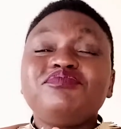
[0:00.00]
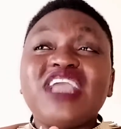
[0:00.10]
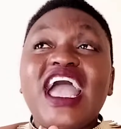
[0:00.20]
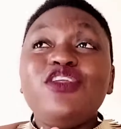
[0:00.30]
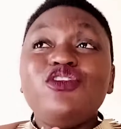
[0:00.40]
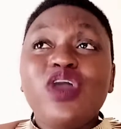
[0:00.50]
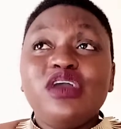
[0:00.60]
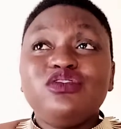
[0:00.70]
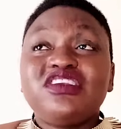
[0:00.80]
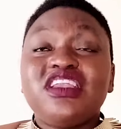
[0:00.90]
I don't know
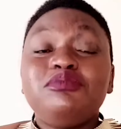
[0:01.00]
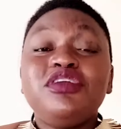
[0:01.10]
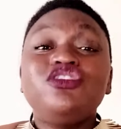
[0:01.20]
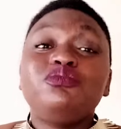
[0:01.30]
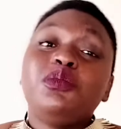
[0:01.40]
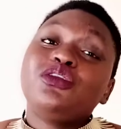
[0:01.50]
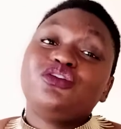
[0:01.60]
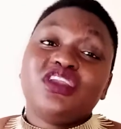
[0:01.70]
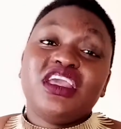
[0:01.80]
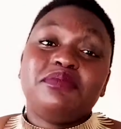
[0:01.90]
how to celebrate you people
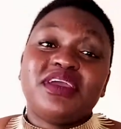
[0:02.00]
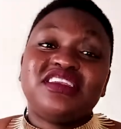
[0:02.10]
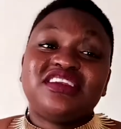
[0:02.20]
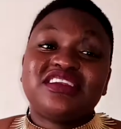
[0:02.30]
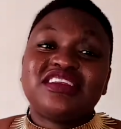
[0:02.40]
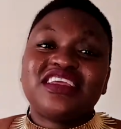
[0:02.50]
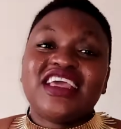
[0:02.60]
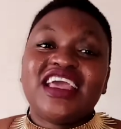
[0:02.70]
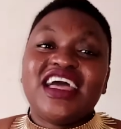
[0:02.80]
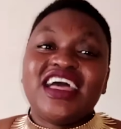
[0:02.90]
today, but
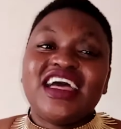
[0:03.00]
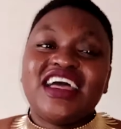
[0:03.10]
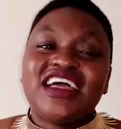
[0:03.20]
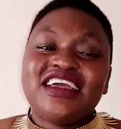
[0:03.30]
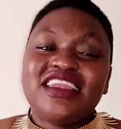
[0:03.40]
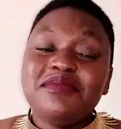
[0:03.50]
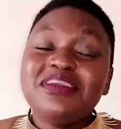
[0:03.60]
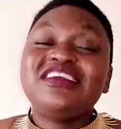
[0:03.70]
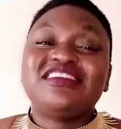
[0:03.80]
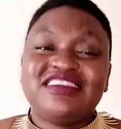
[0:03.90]
let me
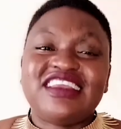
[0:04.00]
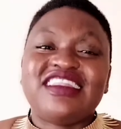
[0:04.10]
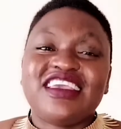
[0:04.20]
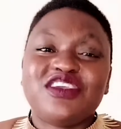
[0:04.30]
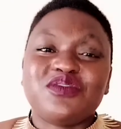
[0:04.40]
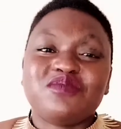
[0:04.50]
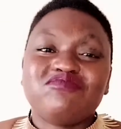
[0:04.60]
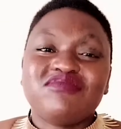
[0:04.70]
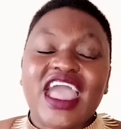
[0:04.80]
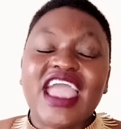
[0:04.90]
just say thank you.
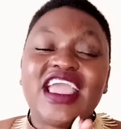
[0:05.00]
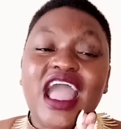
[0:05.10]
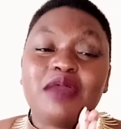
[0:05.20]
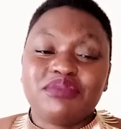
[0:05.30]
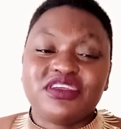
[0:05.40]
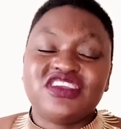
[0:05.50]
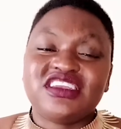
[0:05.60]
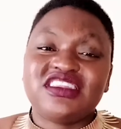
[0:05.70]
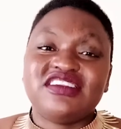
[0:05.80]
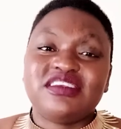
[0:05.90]
I
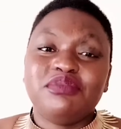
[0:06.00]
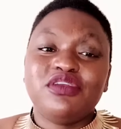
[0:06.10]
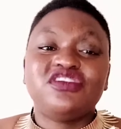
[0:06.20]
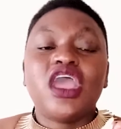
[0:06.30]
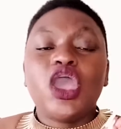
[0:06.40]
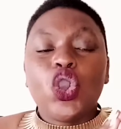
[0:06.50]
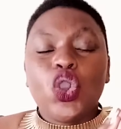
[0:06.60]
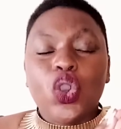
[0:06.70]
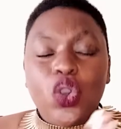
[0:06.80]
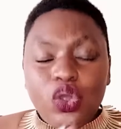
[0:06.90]
appreciate the support
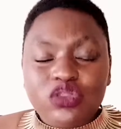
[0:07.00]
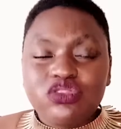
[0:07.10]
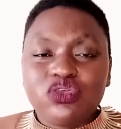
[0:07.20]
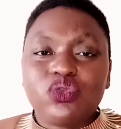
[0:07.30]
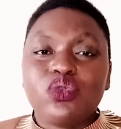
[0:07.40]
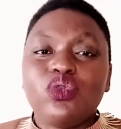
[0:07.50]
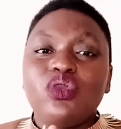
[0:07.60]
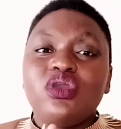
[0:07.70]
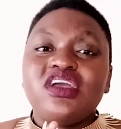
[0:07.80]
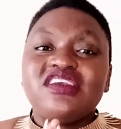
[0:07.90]
all through,
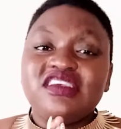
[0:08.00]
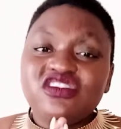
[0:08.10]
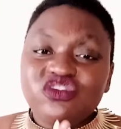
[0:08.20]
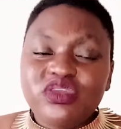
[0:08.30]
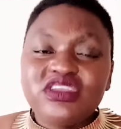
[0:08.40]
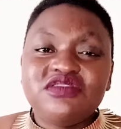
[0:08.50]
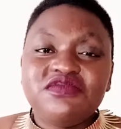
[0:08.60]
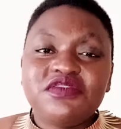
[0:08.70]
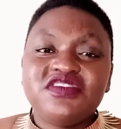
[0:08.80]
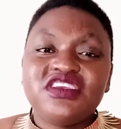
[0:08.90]
since
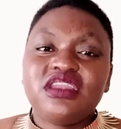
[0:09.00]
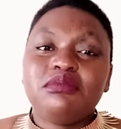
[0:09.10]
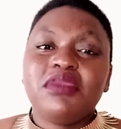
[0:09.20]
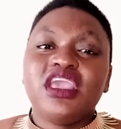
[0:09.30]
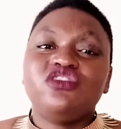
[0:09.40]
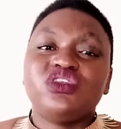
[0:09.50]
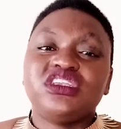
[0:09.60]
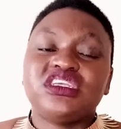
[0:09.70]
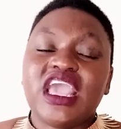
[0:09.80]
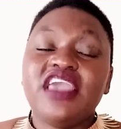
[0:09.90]
2015, May
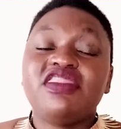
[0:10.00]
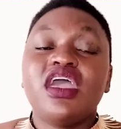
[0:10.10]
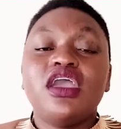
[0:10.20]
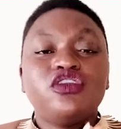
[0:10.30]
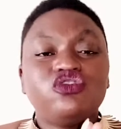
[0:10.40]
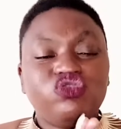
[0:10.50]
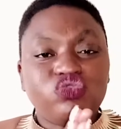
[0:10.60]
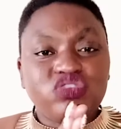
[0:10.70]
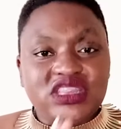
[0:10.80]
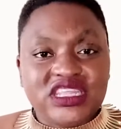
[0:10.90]
28th
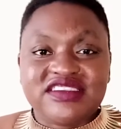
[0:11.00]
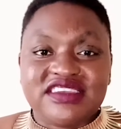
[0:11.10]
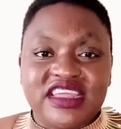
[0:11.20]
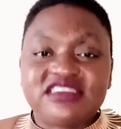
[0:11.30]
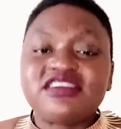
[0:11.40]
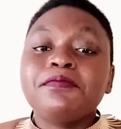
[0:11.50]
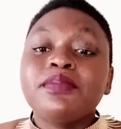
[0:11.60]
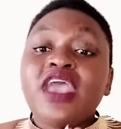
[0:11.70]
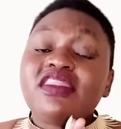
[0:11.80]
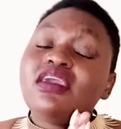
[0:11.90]
to this date.
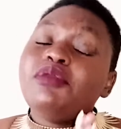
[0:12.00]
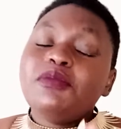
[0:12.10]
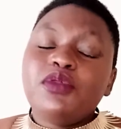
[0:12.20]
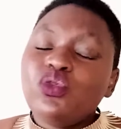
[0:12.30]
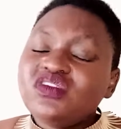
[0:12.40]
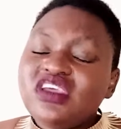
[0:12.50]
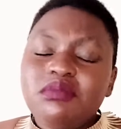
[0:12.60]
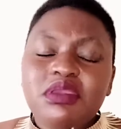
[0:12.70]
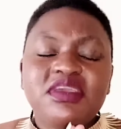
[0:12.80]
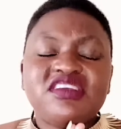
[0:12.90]
There are people who send
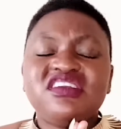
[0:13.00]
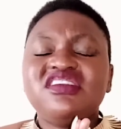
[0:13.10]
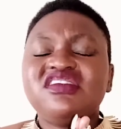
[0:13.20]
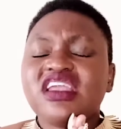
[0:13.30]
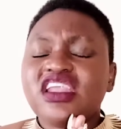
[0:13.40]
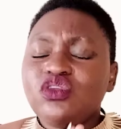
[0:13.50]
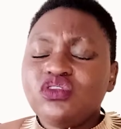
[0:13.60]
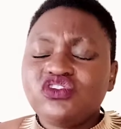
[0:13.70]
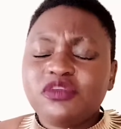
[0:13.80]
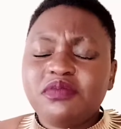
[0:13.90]
me messages and I
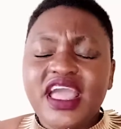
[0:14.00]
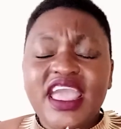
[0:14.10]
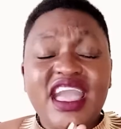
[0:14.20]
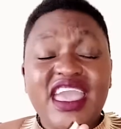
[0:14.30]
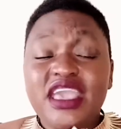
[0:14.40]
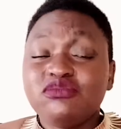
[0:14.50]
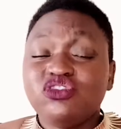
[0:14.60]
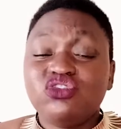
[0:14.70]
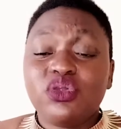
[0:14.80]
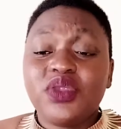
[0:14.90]
don't reply. I am
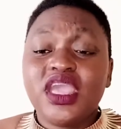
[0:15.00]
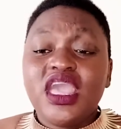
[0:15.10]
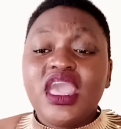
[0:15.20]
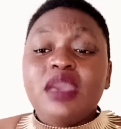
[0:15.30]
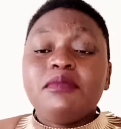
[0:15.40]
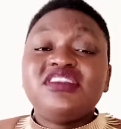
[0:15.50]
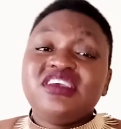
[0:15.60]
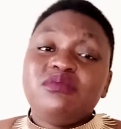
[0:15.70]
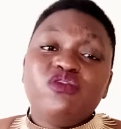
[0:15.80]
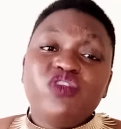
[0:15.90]
sorry, but
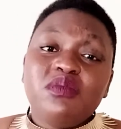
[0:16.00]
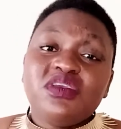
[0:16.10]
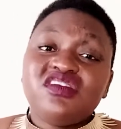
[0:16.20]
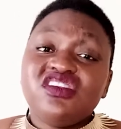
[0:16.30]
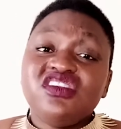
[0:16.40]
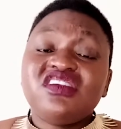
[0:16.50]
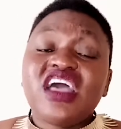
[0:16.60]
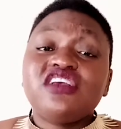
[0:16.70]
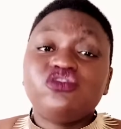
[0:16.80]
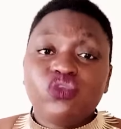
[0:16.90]
some of your messages
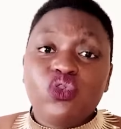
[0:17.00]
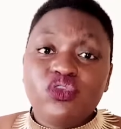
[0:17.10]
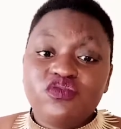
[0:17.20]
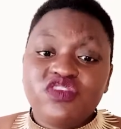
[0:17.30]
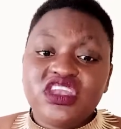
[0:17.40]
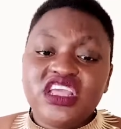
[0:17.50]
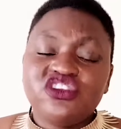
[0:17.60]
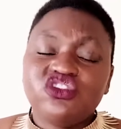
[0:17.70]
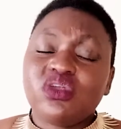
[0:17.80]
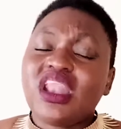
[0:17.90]
are so
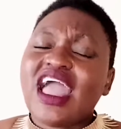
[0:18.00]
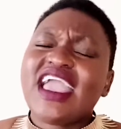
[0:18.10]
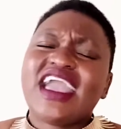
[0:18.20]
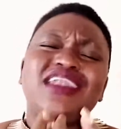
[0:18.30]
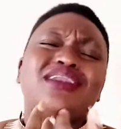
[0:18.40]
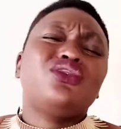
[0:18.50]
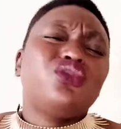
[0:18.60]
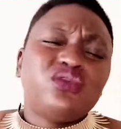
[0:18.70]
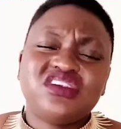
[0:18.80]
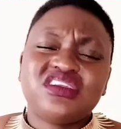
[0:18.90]
confidential, I
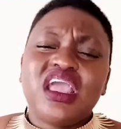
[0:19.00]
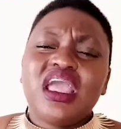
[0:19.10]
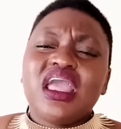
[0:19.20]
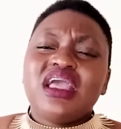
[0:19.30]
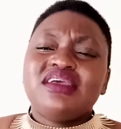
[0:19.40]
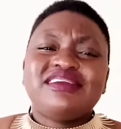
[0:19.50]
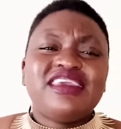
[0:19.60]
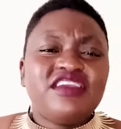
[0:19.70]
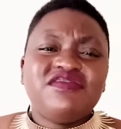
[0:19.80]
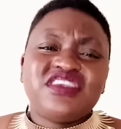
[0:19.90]
cannot
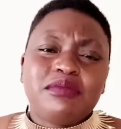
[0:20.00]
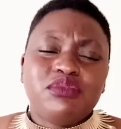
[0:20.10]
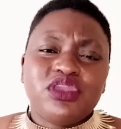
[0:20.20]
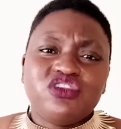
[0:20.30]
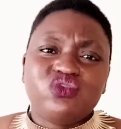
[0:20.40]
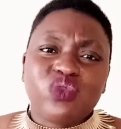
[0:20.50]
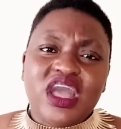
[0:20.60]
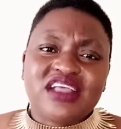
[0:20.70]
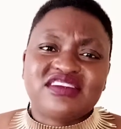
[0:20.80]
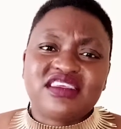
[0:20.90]
give somebody to
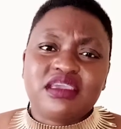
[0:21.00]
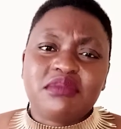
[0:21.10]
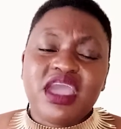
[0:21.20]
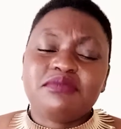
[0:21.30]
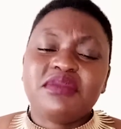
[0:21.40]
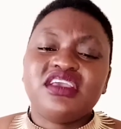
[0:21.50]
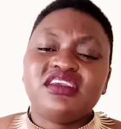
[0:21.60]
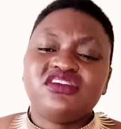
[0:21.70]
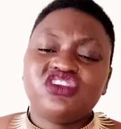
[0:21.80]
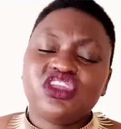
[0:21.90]
answer them, and my
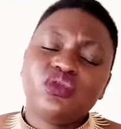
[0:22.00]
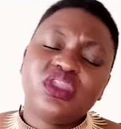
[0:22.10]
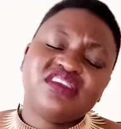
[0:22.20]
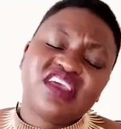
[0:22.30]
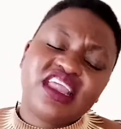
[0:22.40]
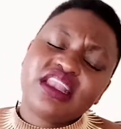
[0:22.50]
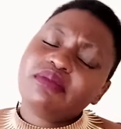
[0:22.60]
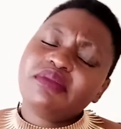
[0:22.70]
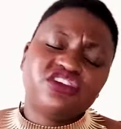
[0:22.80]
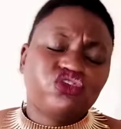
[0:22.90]
schedule is a little
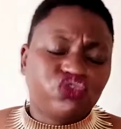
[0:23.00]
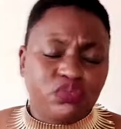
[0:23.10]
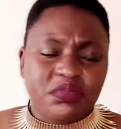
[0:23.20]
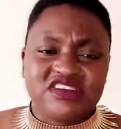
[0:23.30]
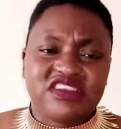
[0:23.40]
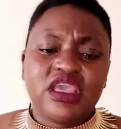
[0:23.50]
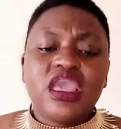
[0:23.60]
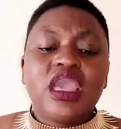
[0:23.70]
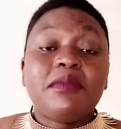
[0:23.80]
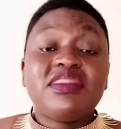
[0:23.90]
bit too busy,
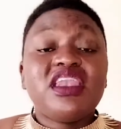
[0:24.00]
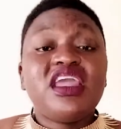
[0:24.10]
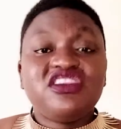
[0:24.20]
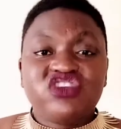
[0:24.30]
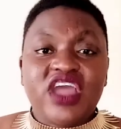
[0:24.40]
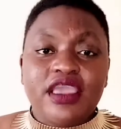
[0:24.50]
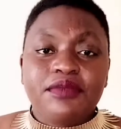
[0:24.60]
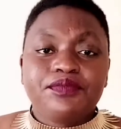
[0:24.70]
but then I try